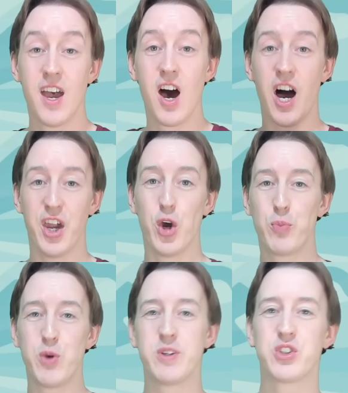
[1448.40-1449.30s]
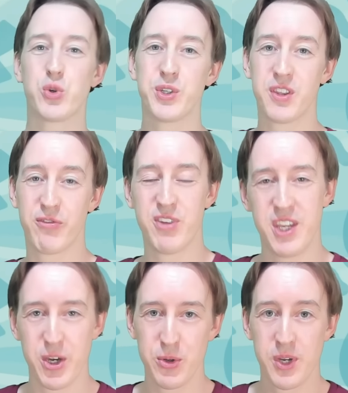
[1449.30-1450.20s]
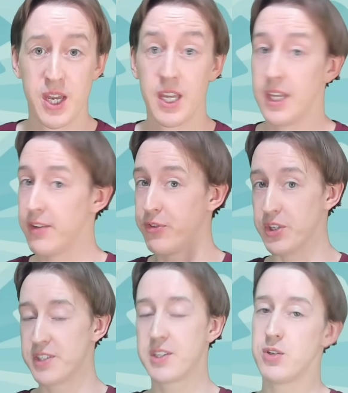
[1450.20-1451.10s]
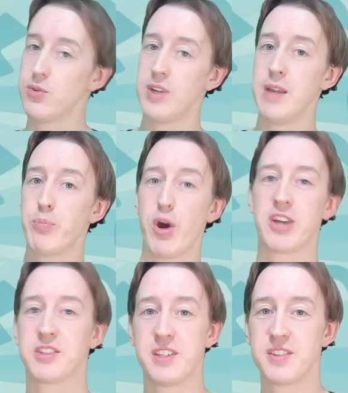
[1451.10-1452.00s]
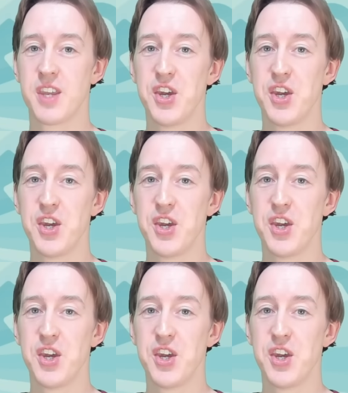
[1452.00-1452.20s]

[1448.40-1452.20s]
I hope you enjoyed the video. If you still need practice,